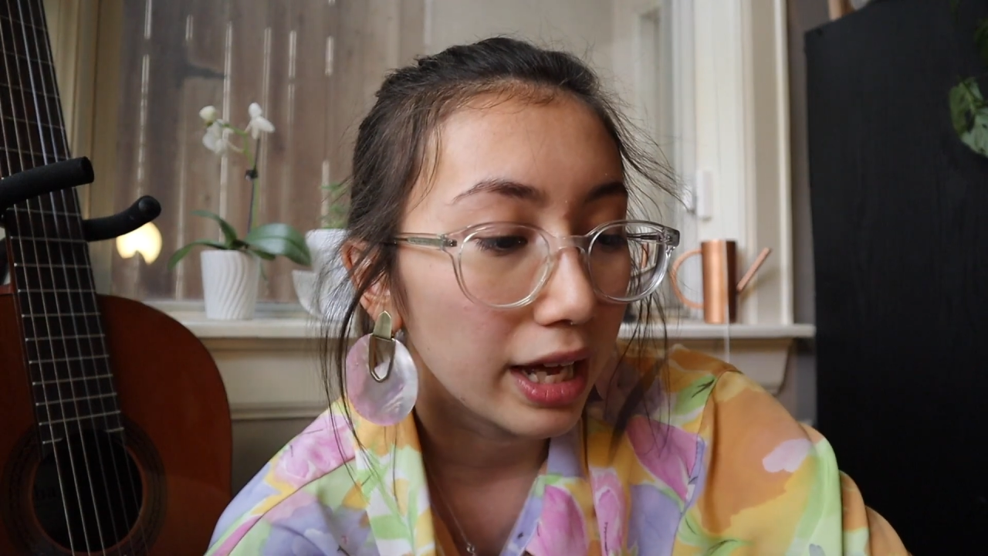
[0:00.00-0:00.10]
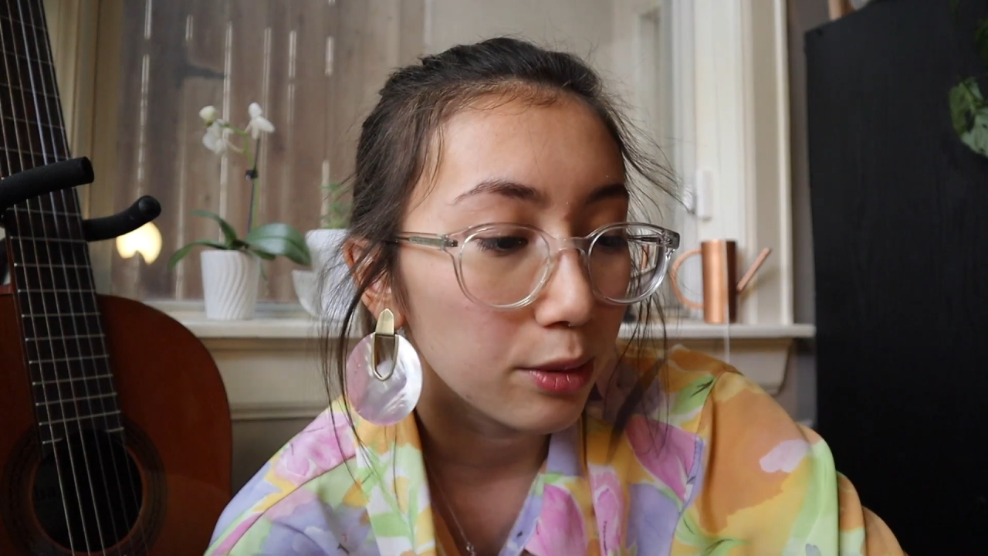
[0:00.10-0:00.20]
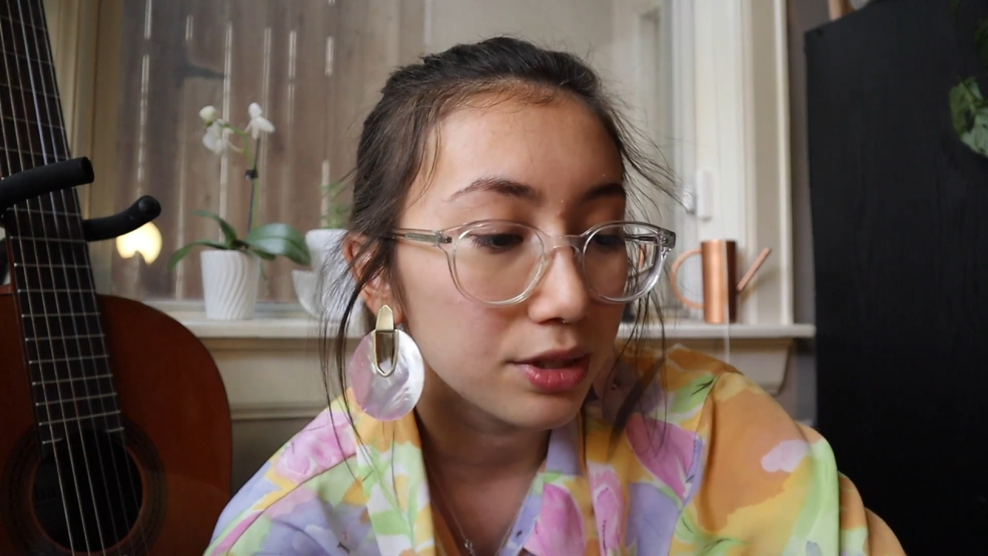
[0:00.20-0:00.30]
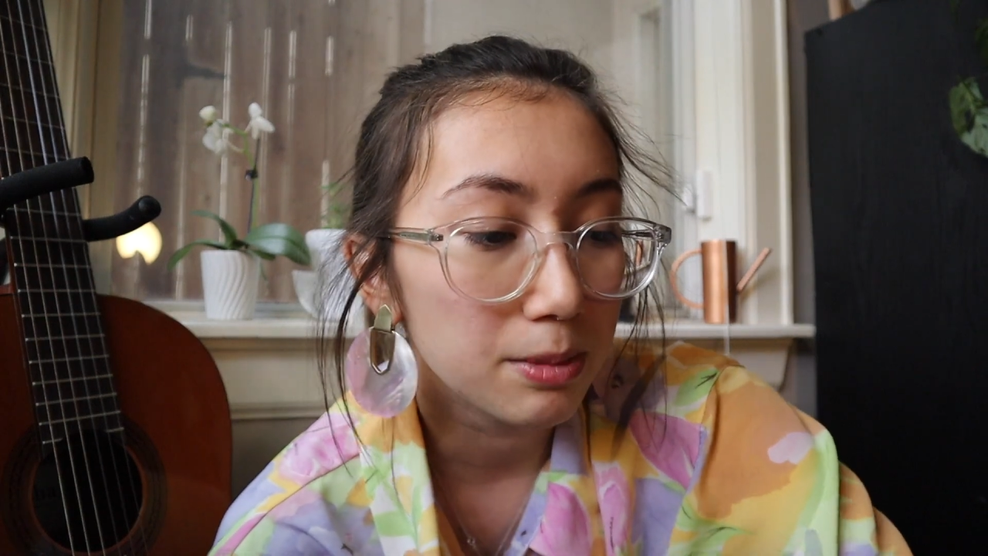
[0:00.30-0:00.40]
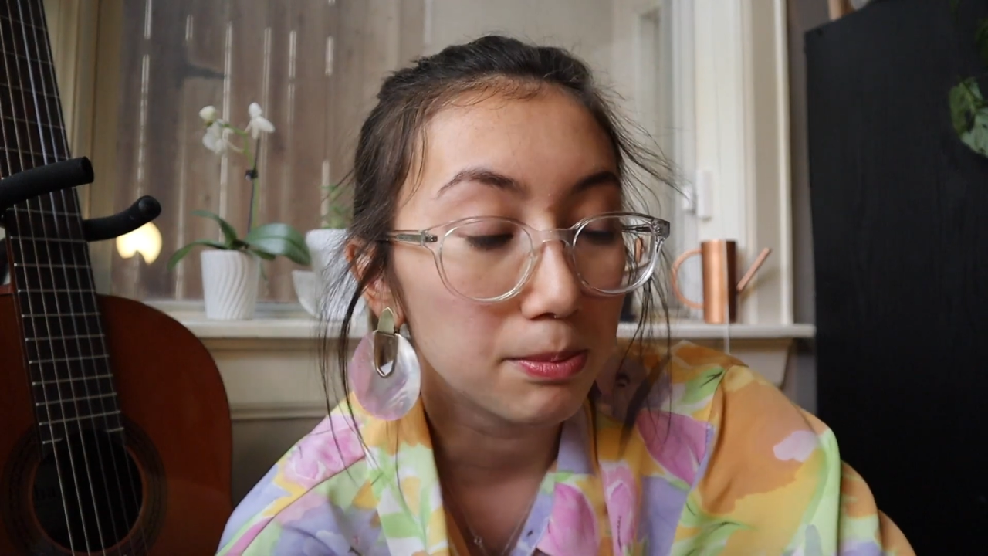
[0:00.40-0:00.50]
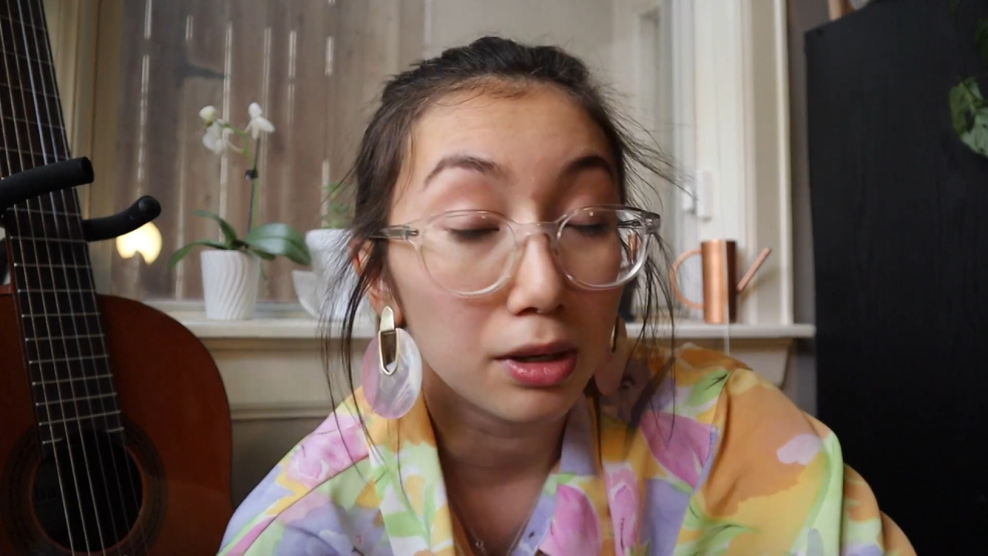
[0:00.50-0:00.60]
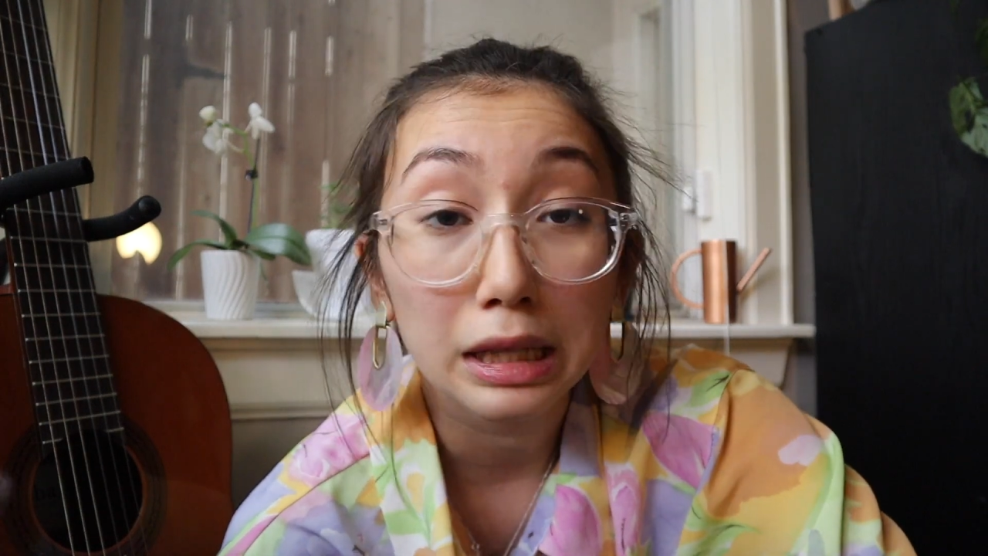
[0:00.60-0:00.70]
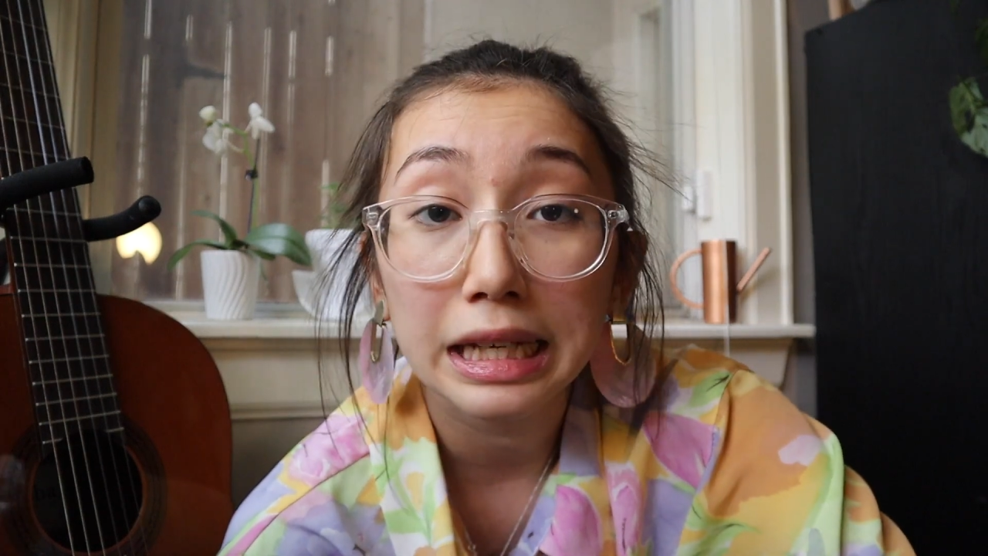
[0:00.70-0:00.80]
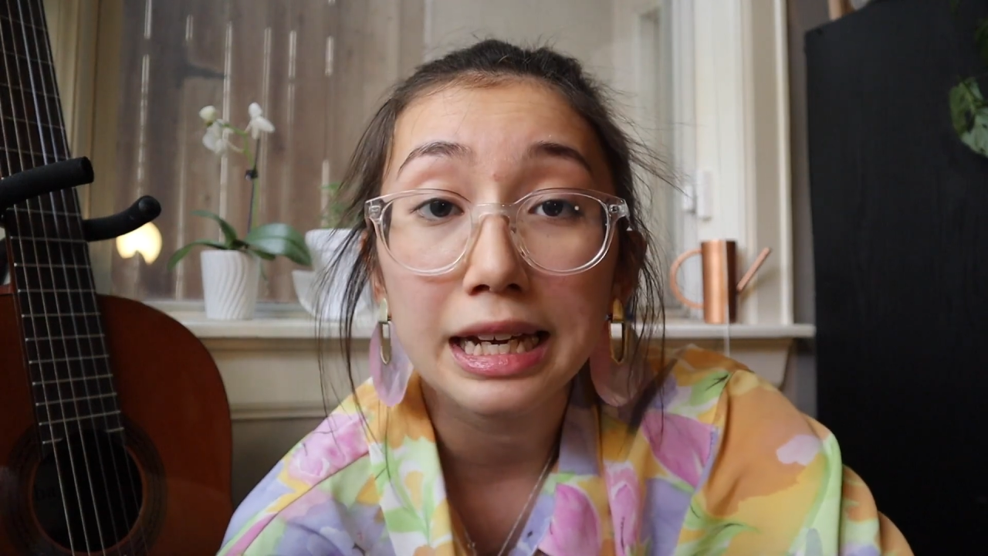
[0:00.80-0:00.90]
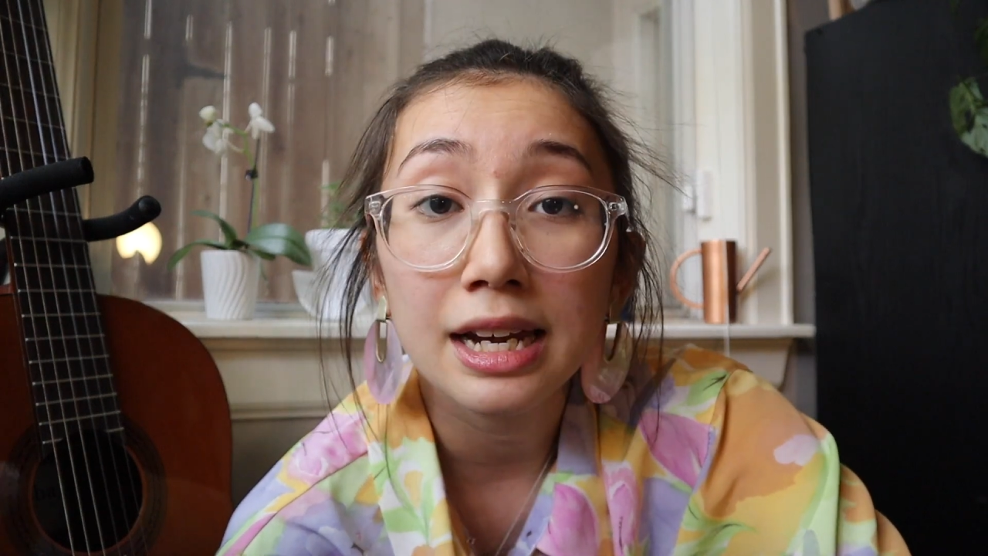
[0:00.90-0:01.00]
I was in
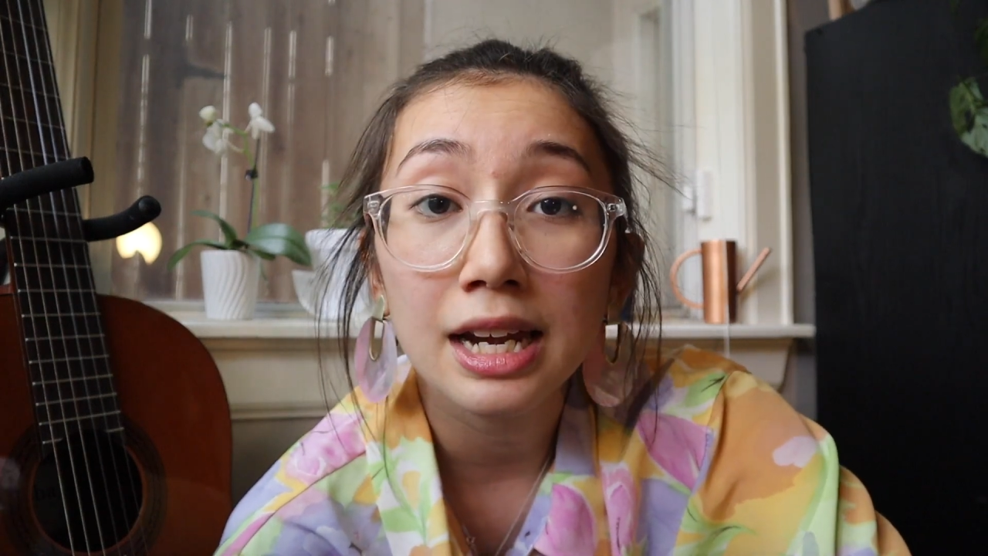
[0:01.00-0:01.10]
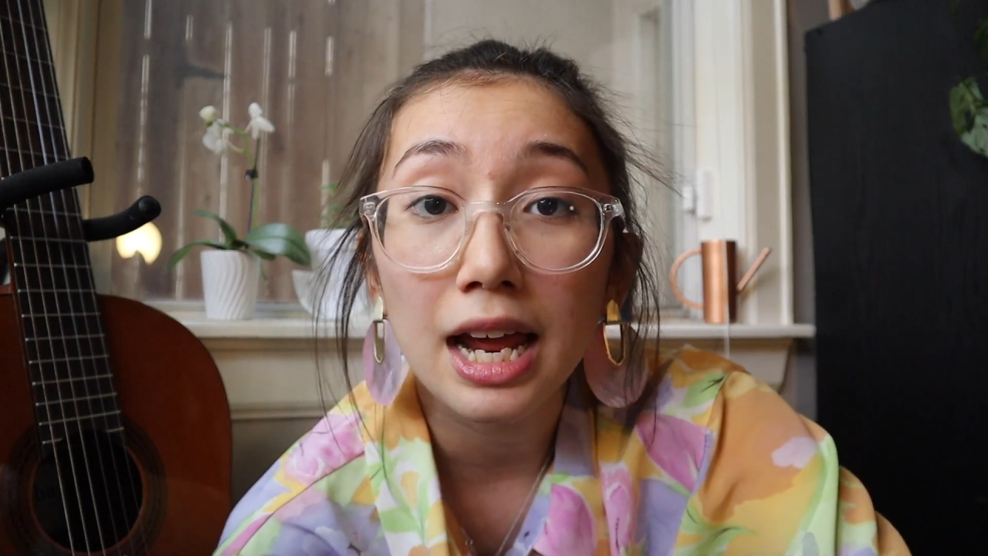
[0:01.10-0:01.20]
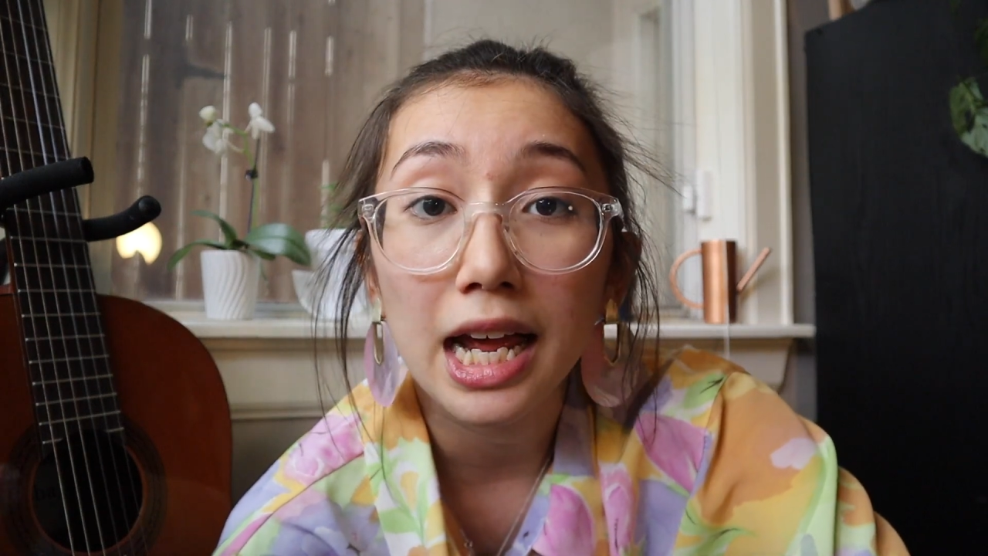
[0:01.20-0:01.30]
Berlin,